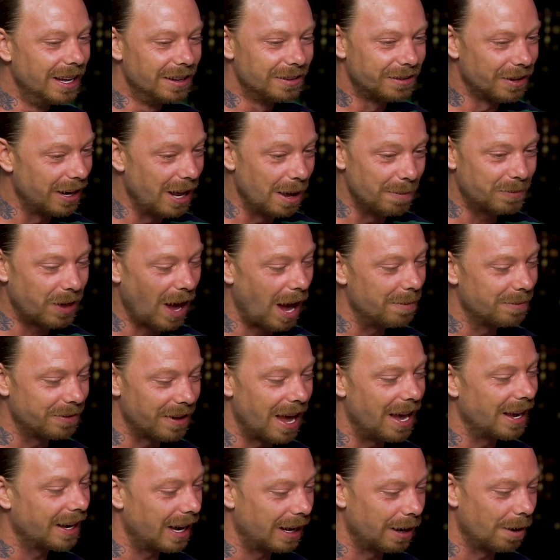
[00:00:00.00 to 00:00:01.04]
So them times
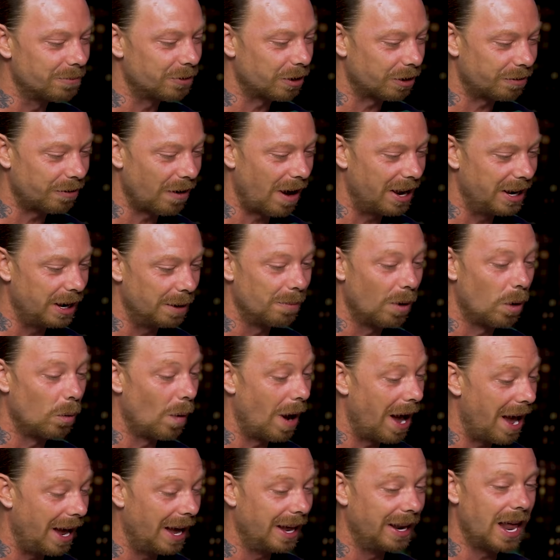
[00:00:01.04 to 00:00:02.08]
there again, I'm just finding my
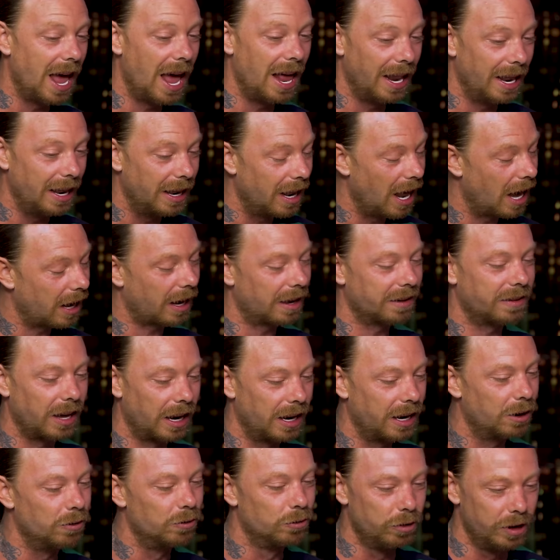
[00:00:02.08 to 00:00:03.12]
way, and, and like I said,
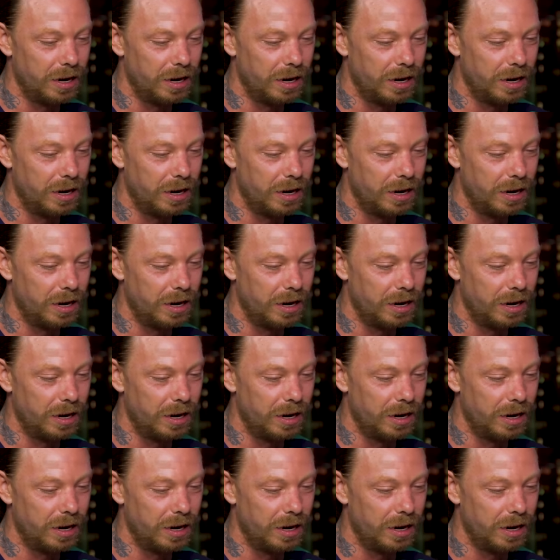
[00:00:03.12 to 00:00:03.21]
I didn't